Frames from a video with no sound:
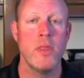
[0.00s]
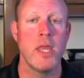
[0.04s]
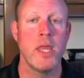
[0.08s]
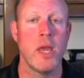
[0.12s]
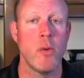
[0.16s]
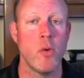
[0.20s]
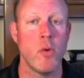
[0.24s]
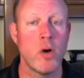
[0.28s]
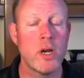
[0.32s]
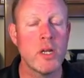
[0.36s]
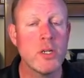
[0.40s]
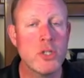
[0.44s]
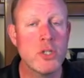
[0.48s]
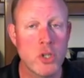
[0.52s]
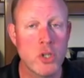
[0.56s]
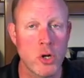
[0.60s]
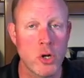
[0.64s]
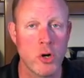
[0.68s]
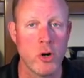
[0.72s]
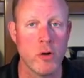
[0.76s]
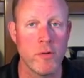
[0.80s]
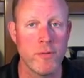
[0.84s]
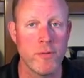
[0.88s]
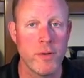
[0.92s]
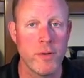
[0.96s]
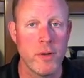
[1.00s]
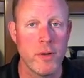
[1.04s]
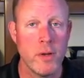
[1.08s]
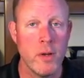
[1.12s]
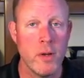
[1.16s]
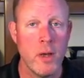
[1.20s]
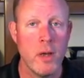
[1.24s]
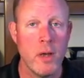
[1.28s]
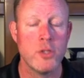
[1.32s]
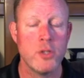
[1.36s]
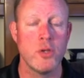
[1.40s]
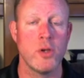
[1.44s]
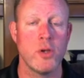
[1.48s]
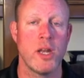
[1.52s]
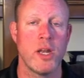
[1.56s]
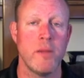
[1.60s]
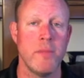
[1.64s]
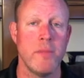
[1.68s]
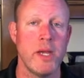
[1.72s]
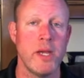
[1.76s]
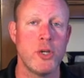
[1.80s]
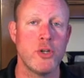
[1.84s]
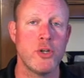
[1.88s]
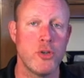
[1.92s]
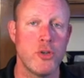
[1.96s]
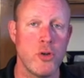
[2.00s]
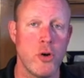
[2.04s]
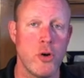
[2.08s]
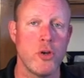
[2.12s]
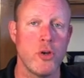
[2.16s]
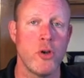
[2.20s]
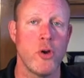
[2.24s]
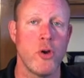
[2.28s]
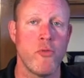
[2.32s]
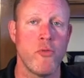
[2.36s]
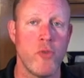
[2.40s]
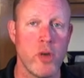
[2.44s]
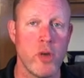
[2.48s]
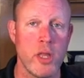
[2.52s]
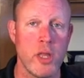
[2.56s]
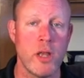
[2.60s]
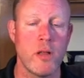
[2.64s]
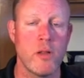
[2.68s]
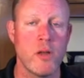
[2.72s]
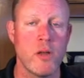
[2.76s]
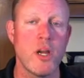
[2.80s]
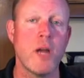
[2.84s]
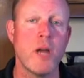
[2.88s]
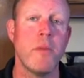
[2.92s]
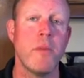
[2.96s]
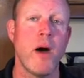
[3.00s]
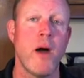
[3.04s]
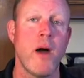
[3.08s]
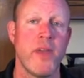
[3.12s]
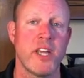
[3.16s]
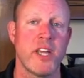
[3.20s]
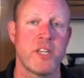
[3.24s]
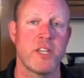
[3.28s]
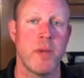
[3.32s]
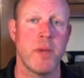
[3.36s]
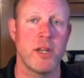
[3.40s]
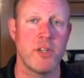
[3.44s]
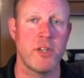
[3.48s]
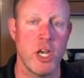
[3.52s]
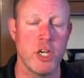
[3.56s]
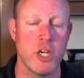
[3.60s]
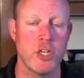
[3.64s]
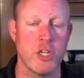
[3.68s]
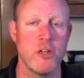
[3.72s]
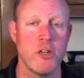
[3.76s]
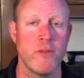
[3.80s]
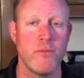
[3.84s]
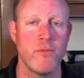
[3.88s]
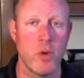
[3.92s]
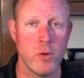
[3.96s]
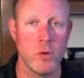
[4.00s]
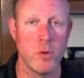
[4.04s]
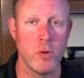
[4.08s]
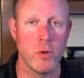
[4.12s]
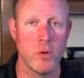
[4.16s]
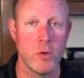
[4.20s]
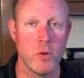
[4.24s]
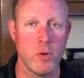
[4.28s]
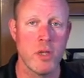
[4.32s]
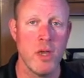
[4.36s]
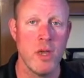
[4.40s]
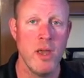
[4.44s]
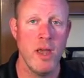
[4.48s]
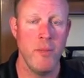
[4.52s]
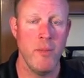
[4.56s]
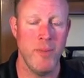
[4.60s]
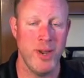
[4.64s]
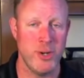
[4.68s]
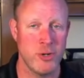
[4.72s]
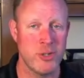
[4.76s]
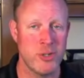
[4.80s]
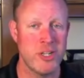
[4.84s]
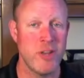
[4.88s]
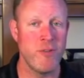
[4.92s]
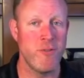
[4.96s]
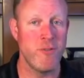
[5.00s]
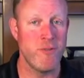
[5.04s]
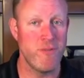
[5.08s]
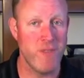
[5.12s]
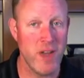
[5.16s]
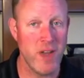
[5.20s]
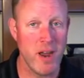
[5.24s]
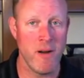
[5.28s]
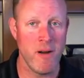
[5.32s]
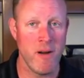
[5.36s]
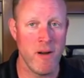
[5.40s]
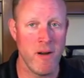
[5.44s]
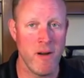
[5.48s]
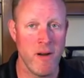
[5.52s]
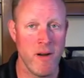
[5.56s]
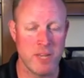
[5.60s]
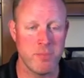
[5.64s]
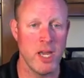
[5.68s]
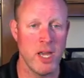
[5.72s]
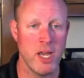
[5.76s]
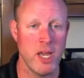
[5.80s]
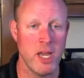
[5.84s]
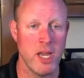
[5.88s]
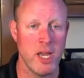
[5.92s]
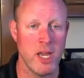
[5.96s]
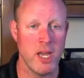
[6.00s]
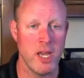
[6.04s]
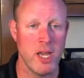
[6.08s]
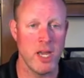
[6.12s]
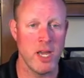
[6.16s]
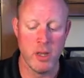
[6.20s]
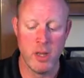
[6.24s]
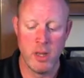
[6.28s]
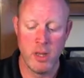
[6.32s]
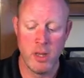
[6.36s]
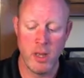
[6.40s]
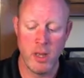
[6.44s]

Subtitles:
They will conserve. So you got to make sure you're really clear about the expectation of goals. Make sure it's a fair expectation